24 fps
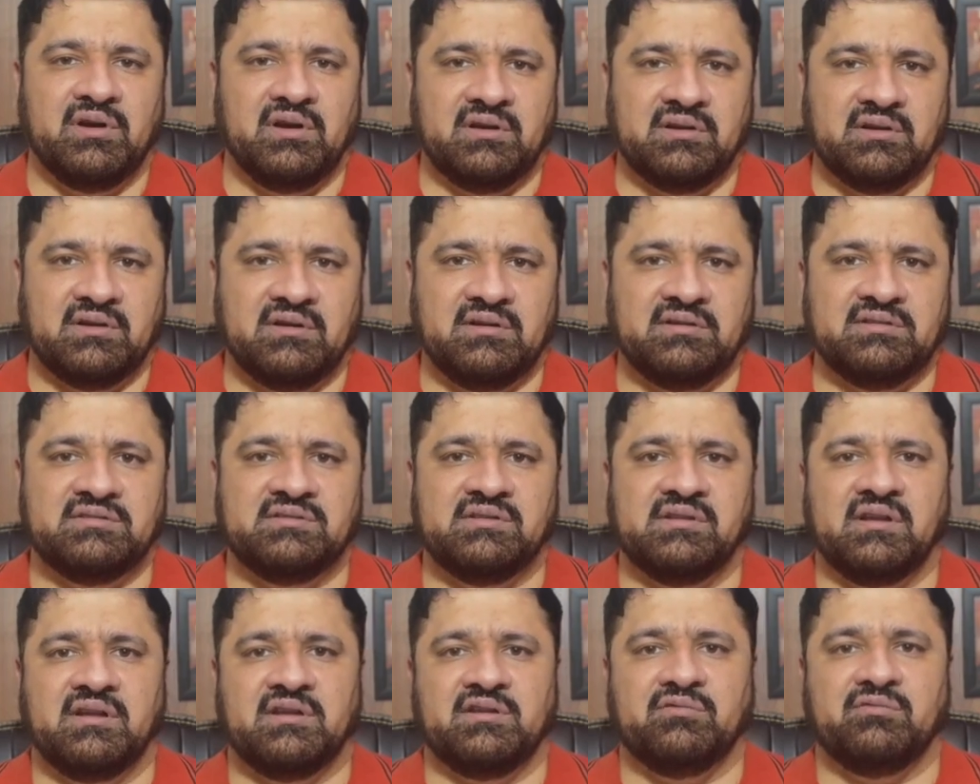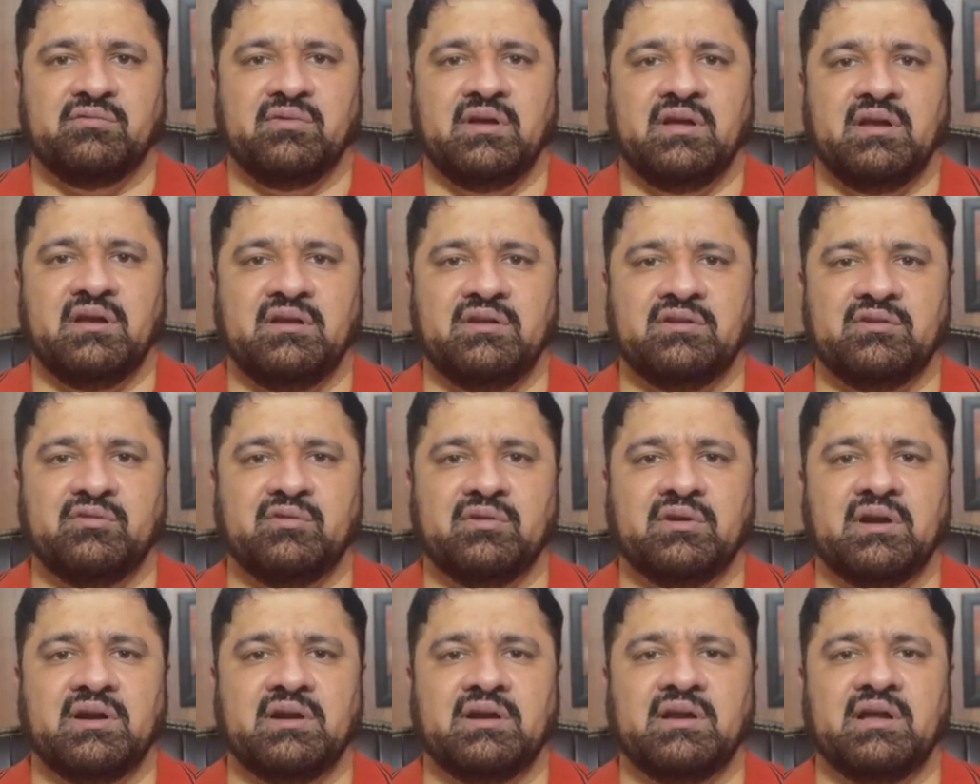interests as well. You
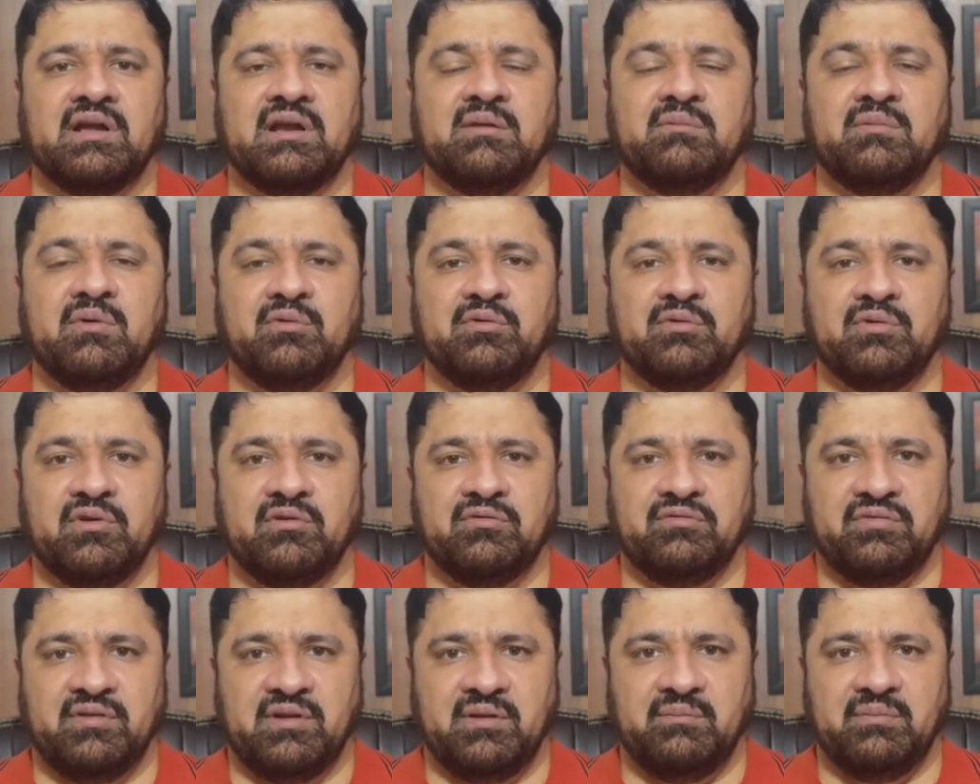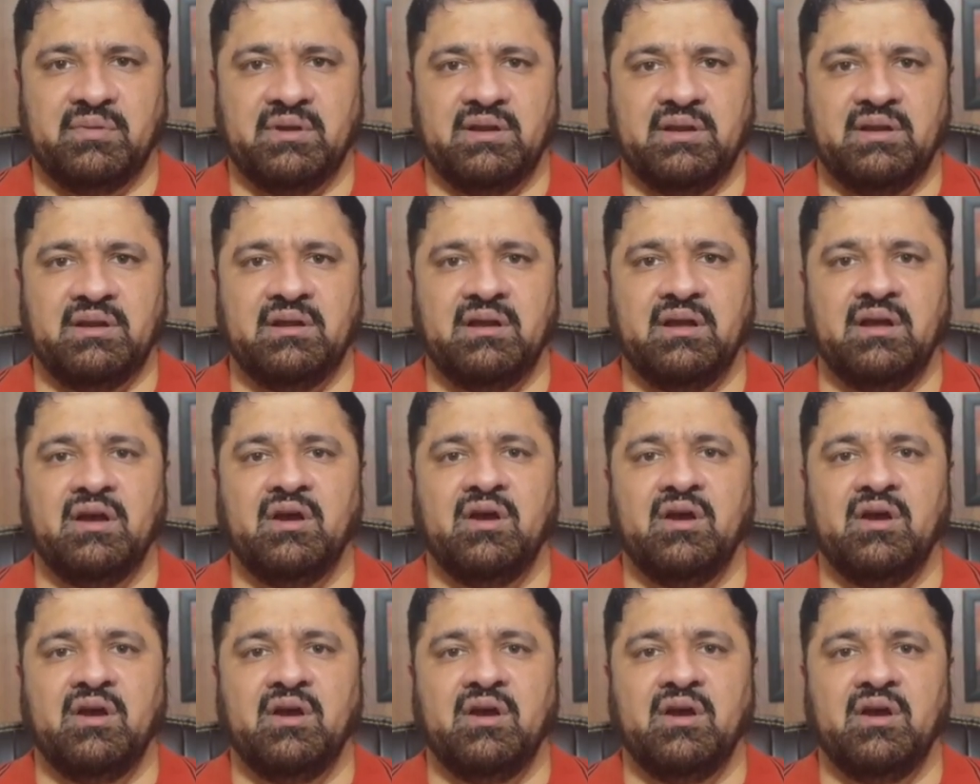can tell about your family.